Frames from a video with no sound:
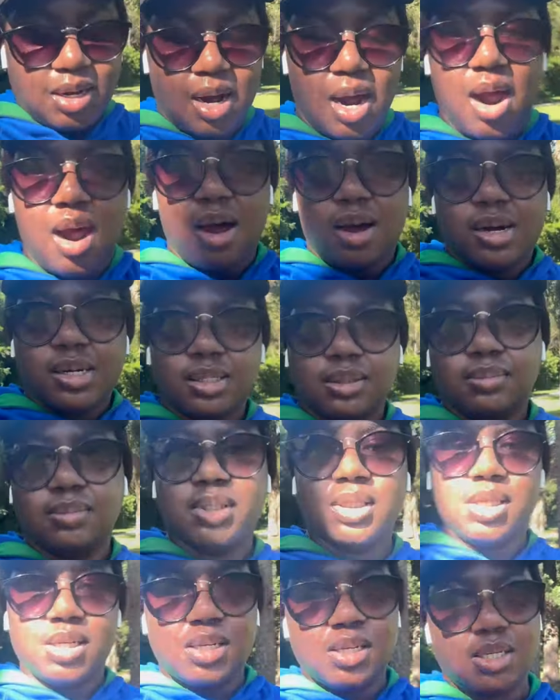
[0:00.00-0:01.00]
um
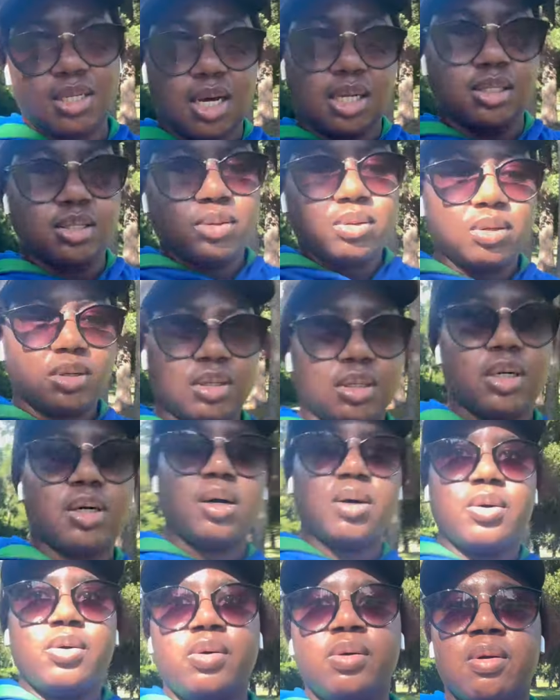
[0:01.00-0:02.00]
not too long
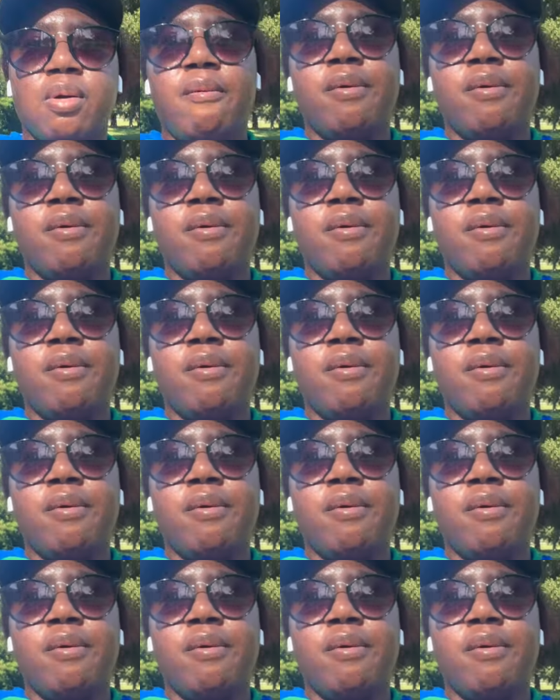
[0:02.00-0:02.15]
ago